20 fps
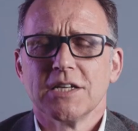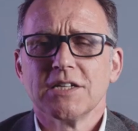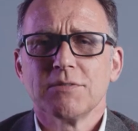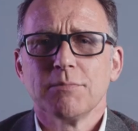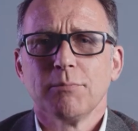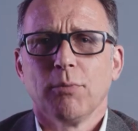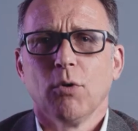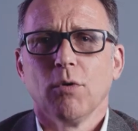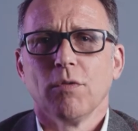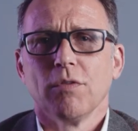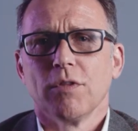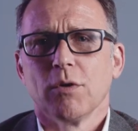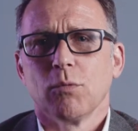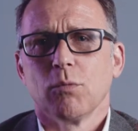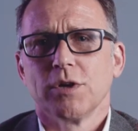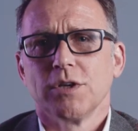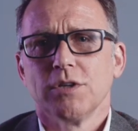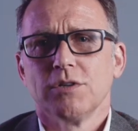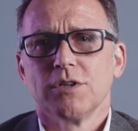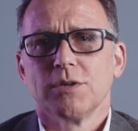is important that
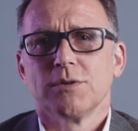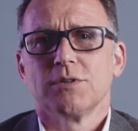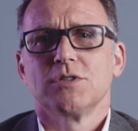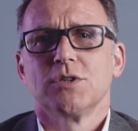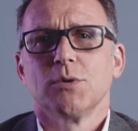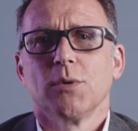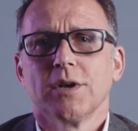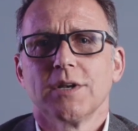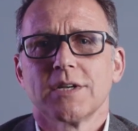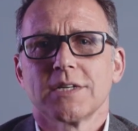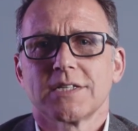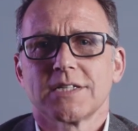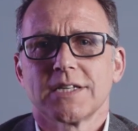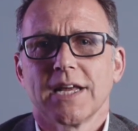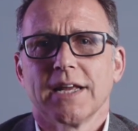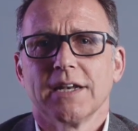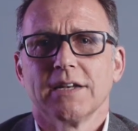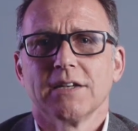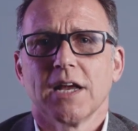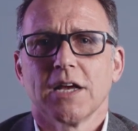what you do is you
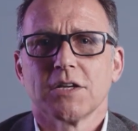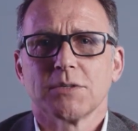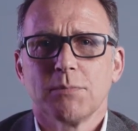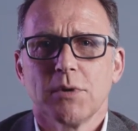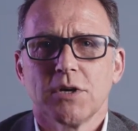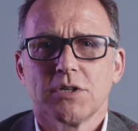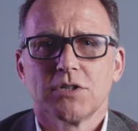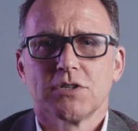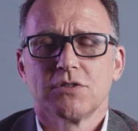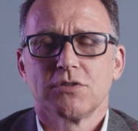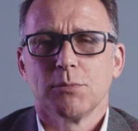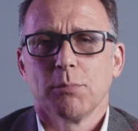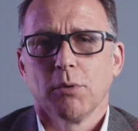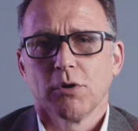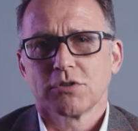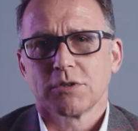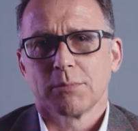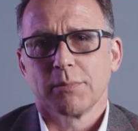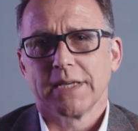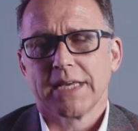understand as much as you
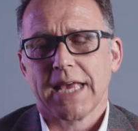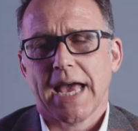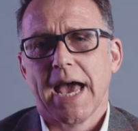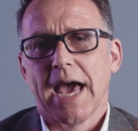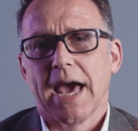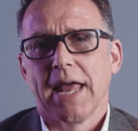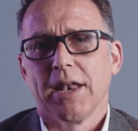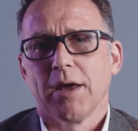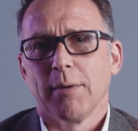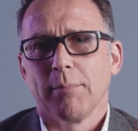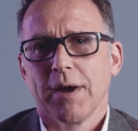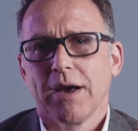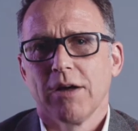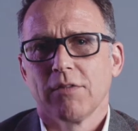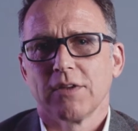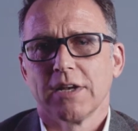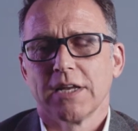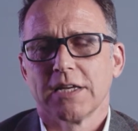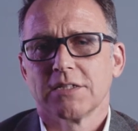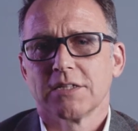possibly can
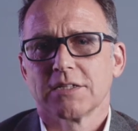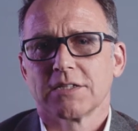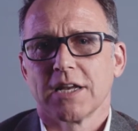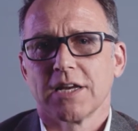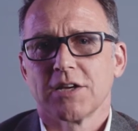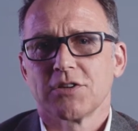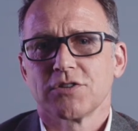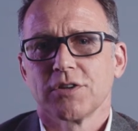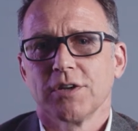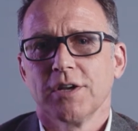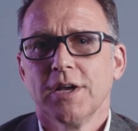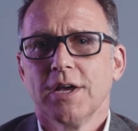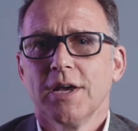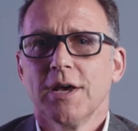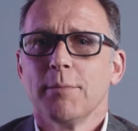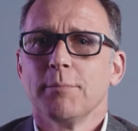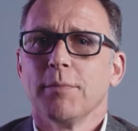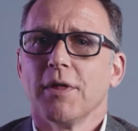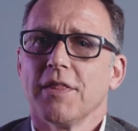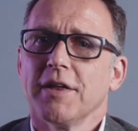about the legislation,
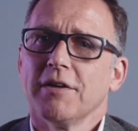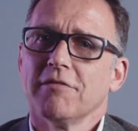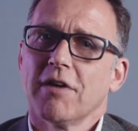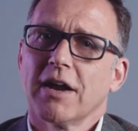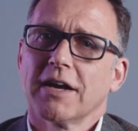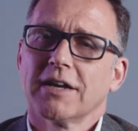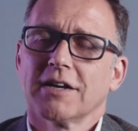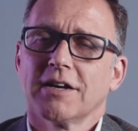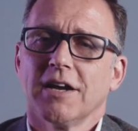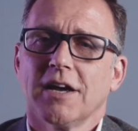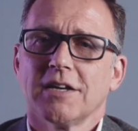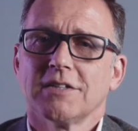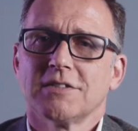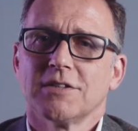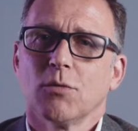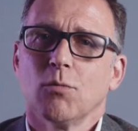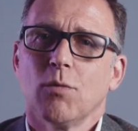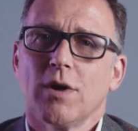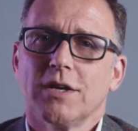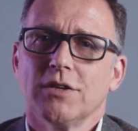but then
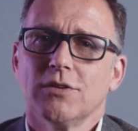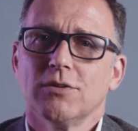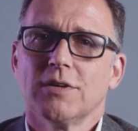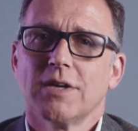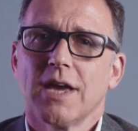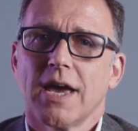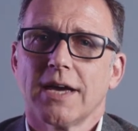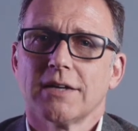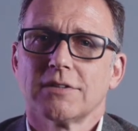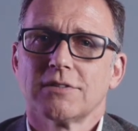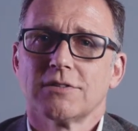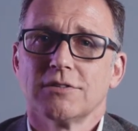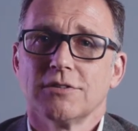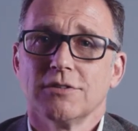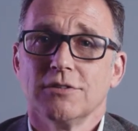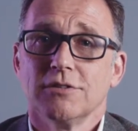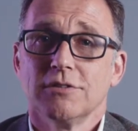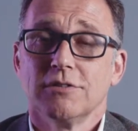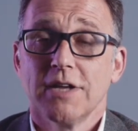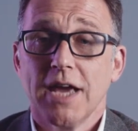recognising when you get
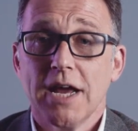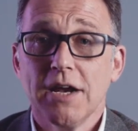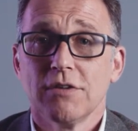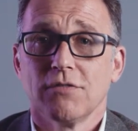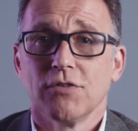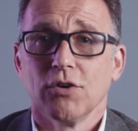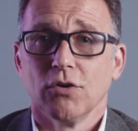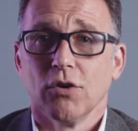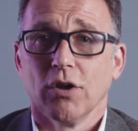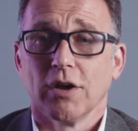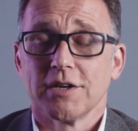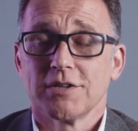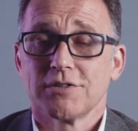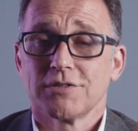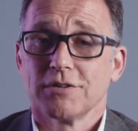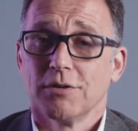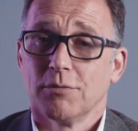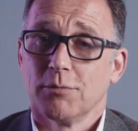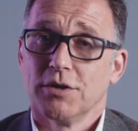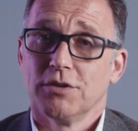to the end of your
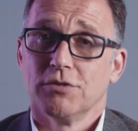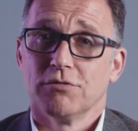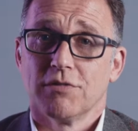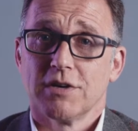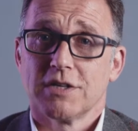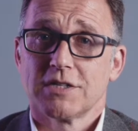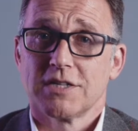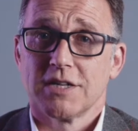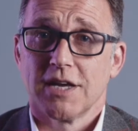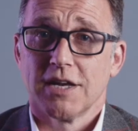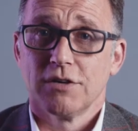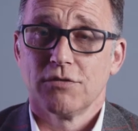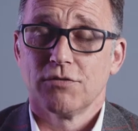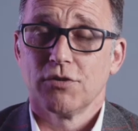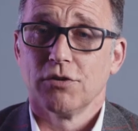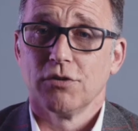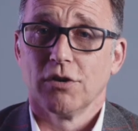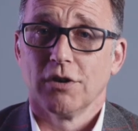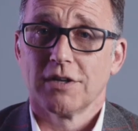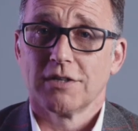knowledge, and when you reach the end of
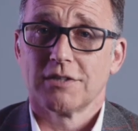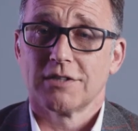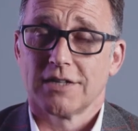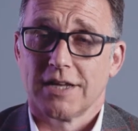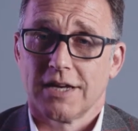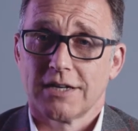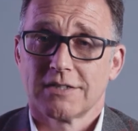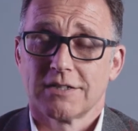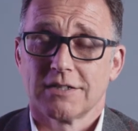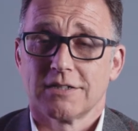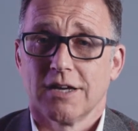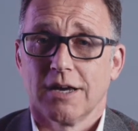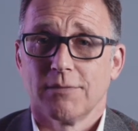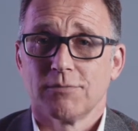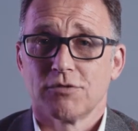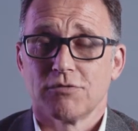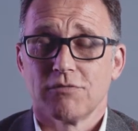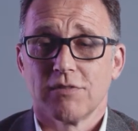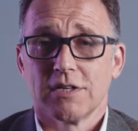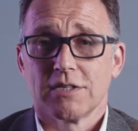your knowledge, that's the
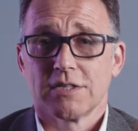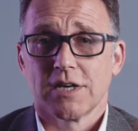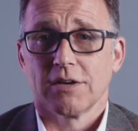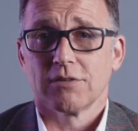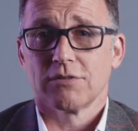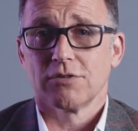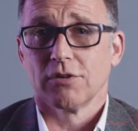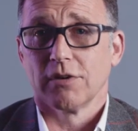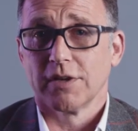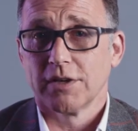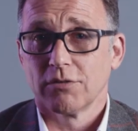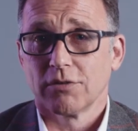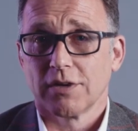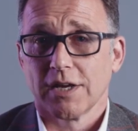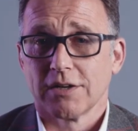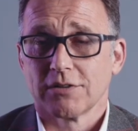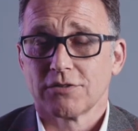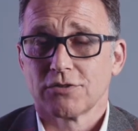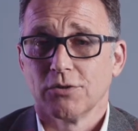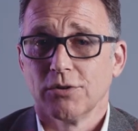time to reach out to your legal
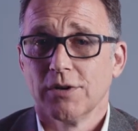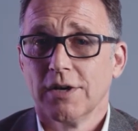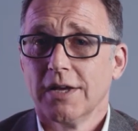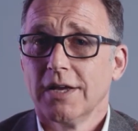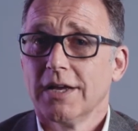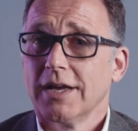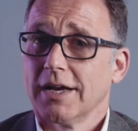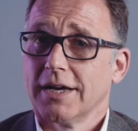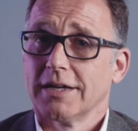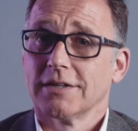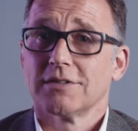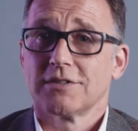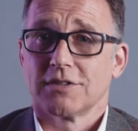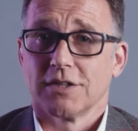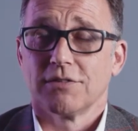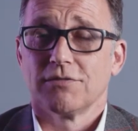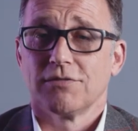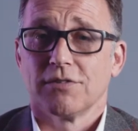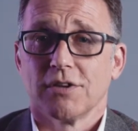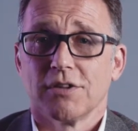counsel and
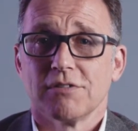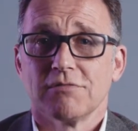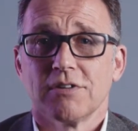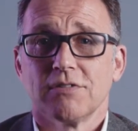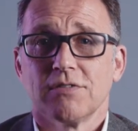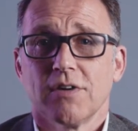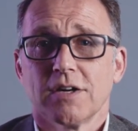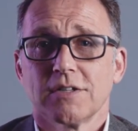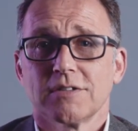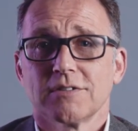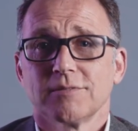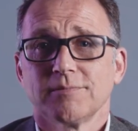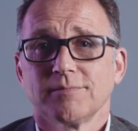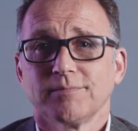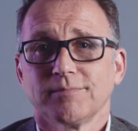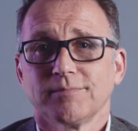seek further advice.